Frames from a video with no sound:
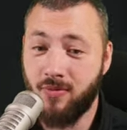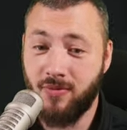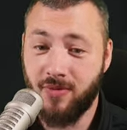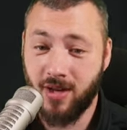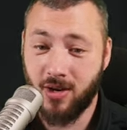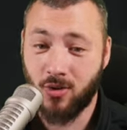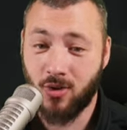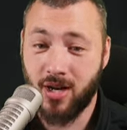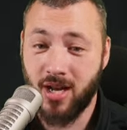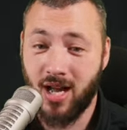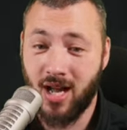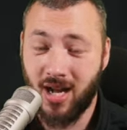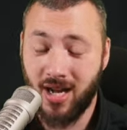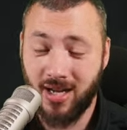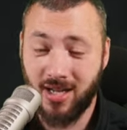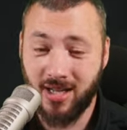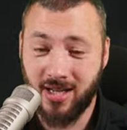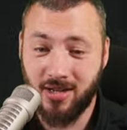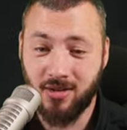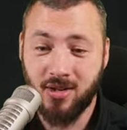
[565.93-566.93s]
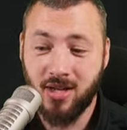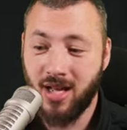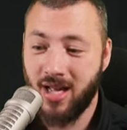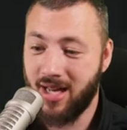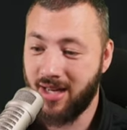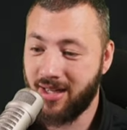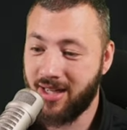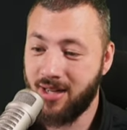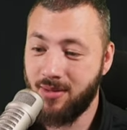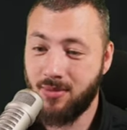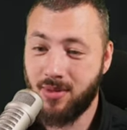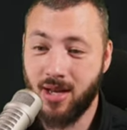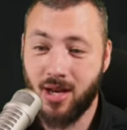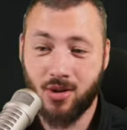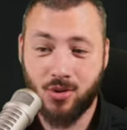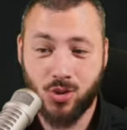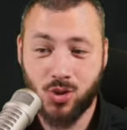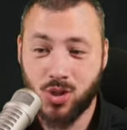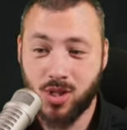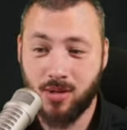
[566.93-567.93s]
very highly and keep the
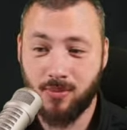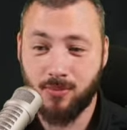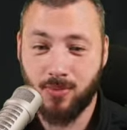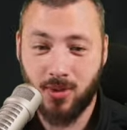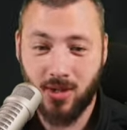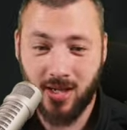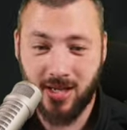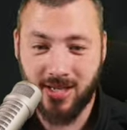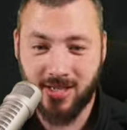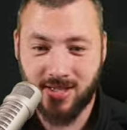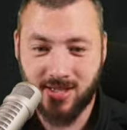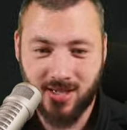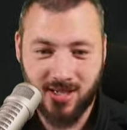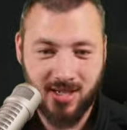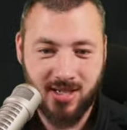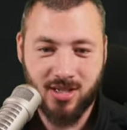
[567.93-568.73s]
others in place.